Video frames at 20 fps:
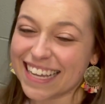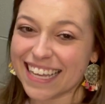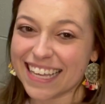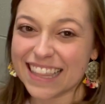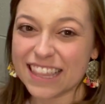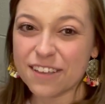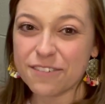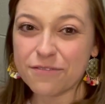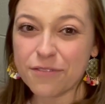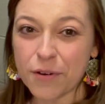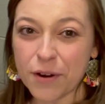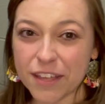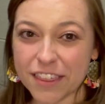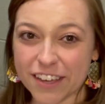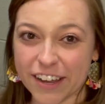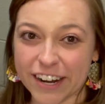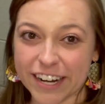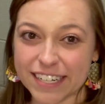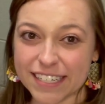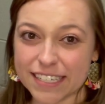in the fourth
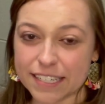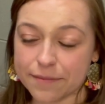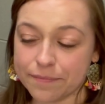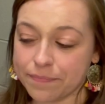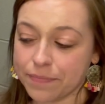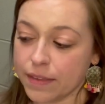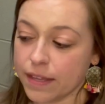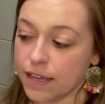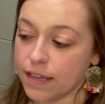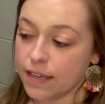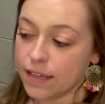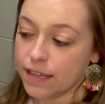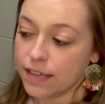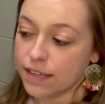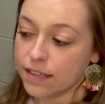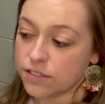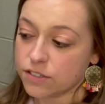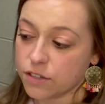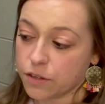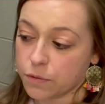heart.
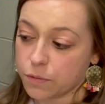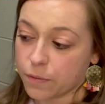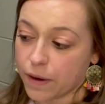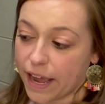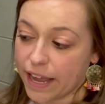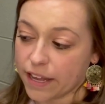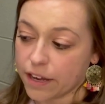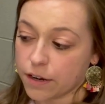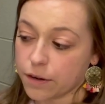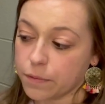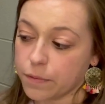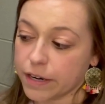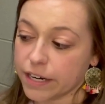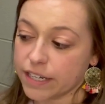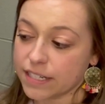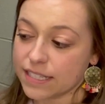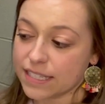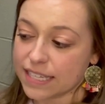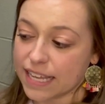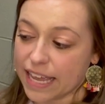So write your
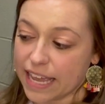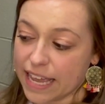words